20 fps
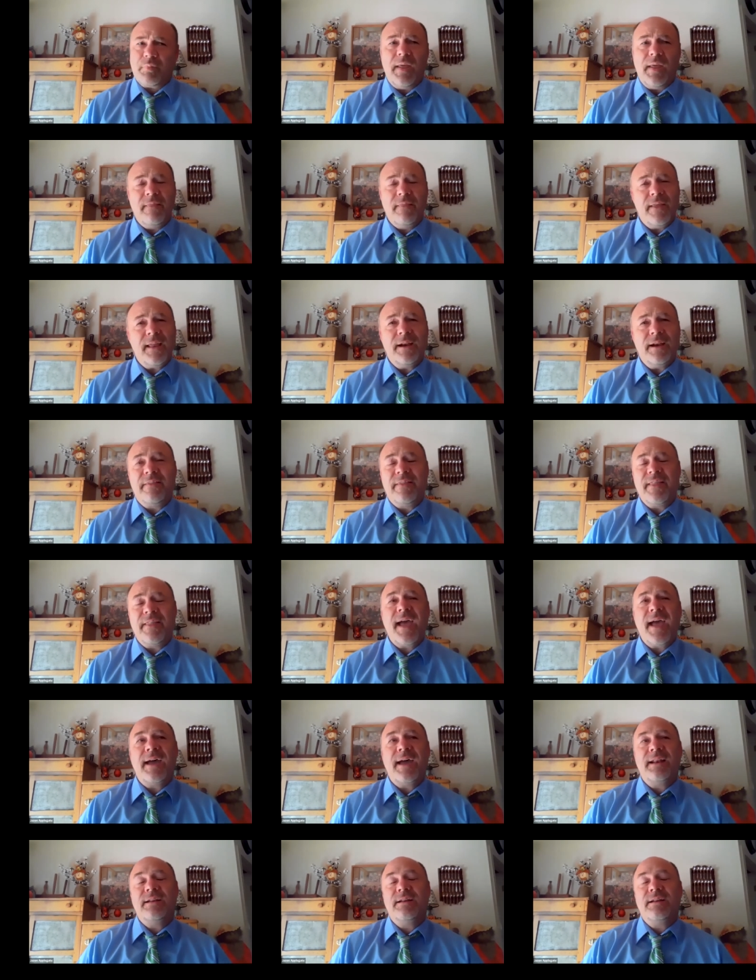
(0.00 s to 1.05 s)
and then at
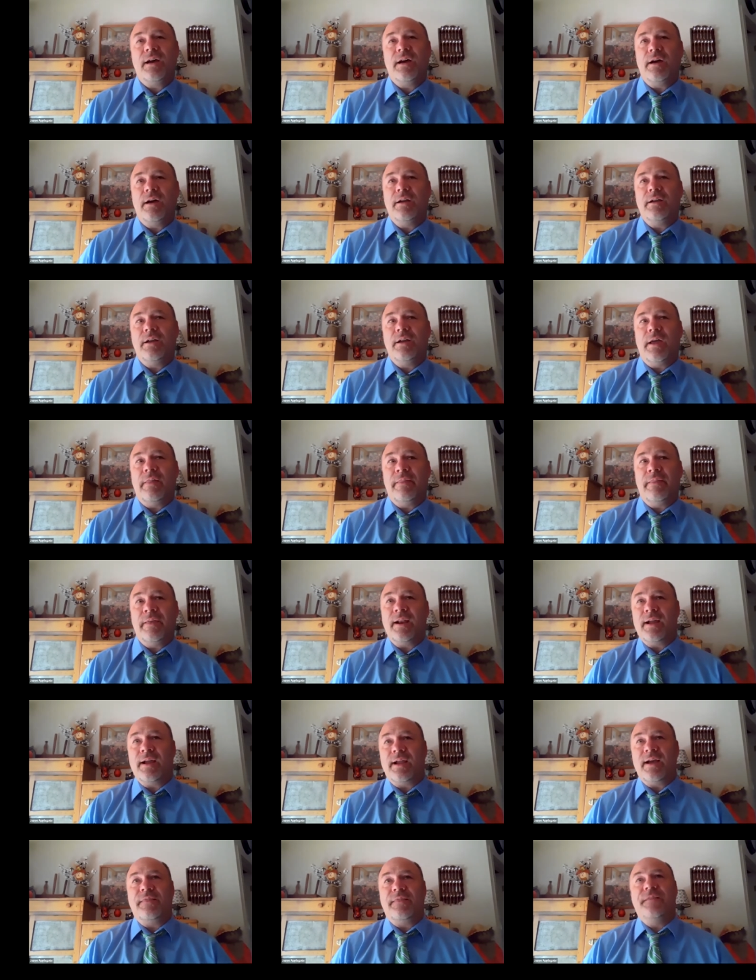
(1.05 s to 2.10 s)
that, then
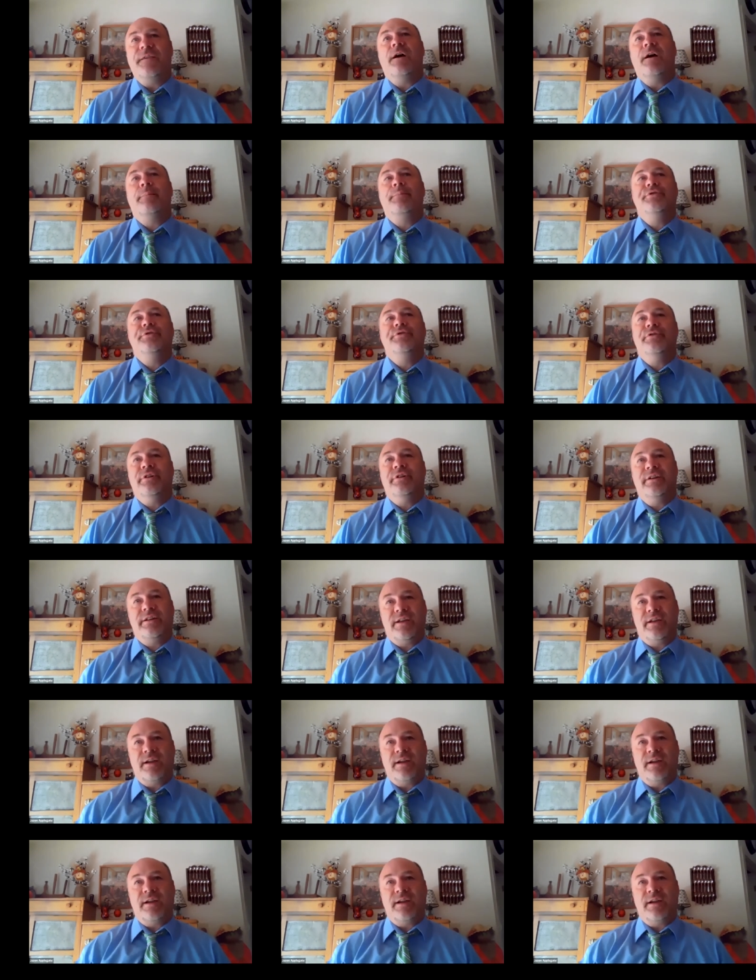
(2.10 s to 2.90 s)
I got the opportunity to